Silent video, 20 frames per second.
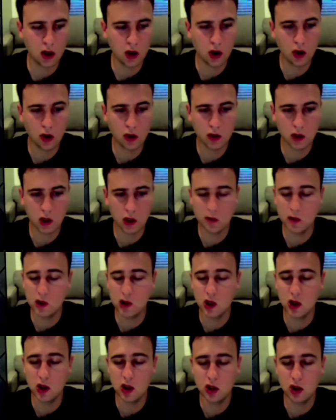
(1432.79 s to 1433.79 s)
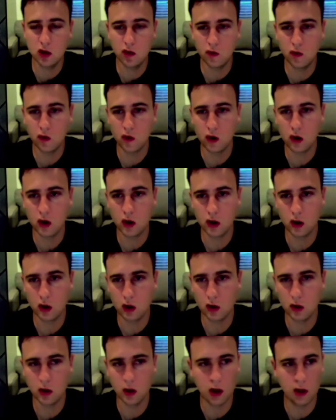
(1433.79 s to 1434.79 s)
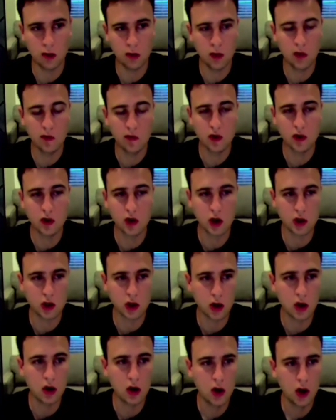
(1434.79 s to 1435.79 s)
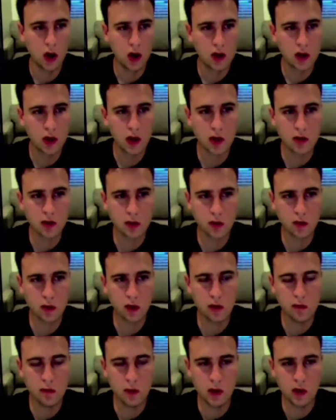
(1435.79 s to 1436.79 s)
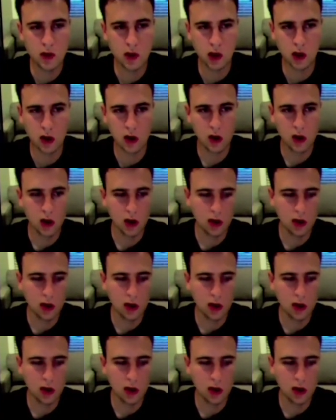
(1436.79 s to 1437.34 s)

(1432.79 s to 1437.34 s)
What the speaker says: good documentation for their infrastructure. So that's what's really missing.